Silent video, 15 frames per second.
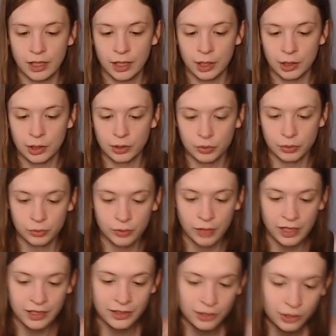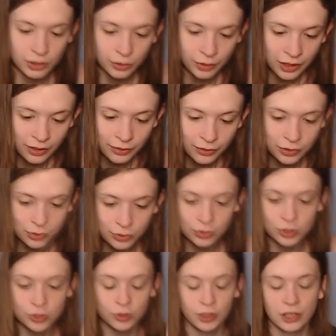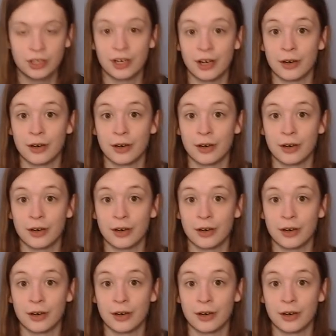red and green to destroy